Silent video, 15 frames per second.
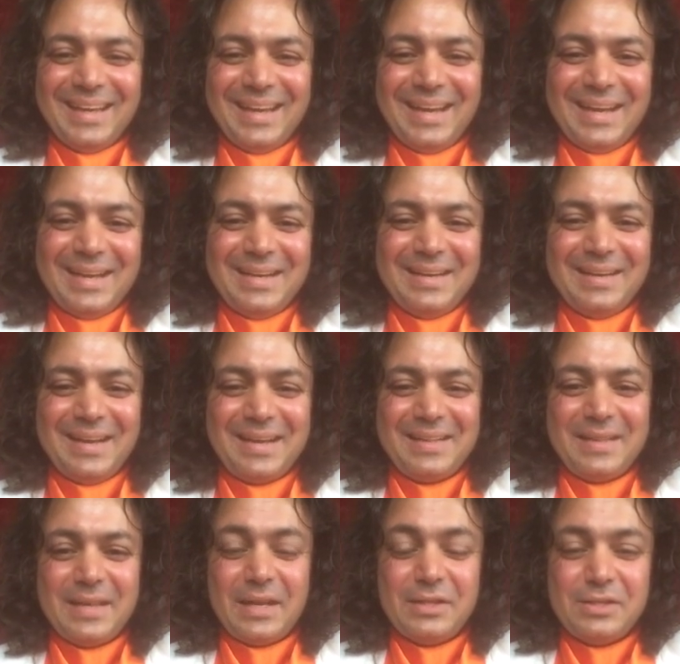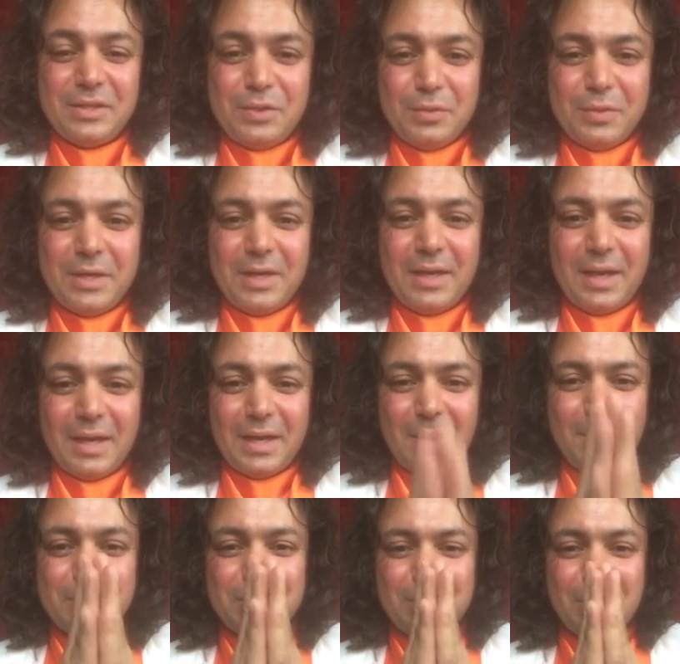and I think that is the UK. And
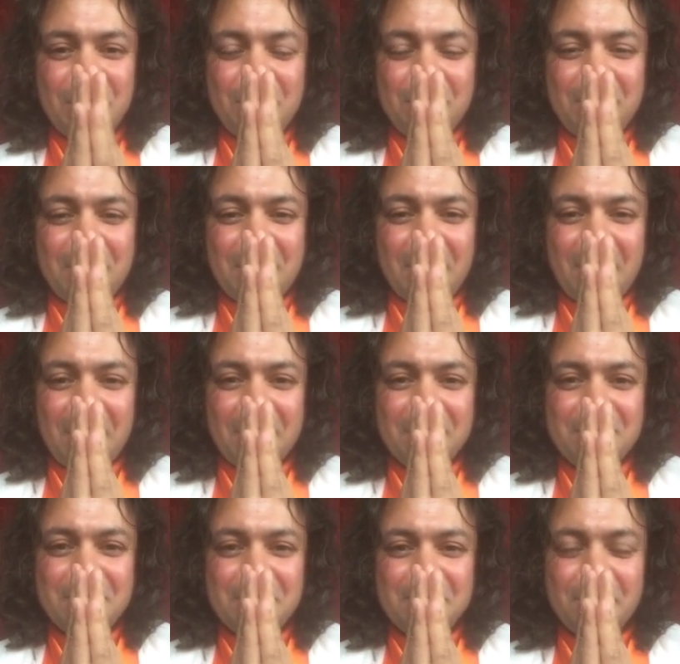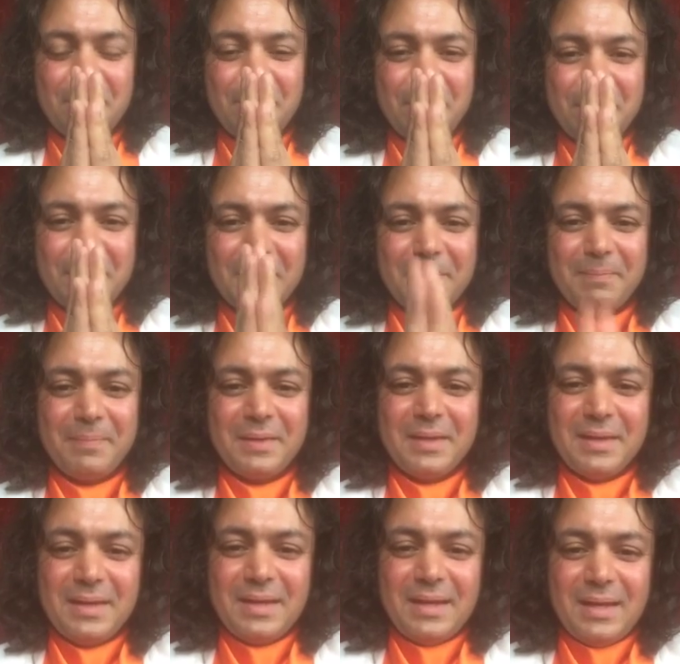Namaste UK. I know she's from UK,
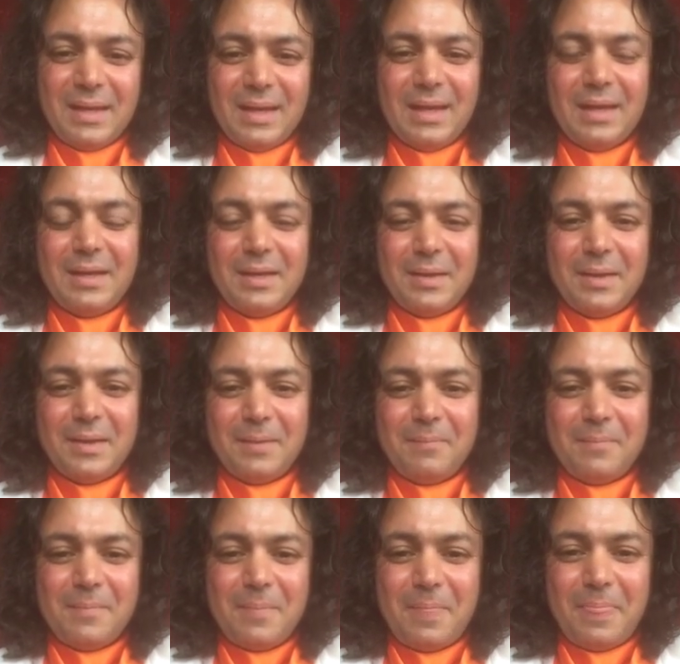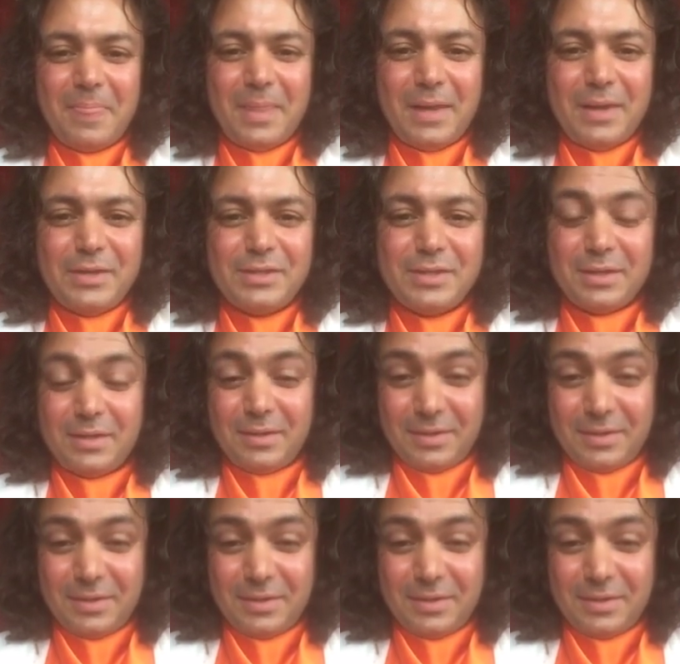and that is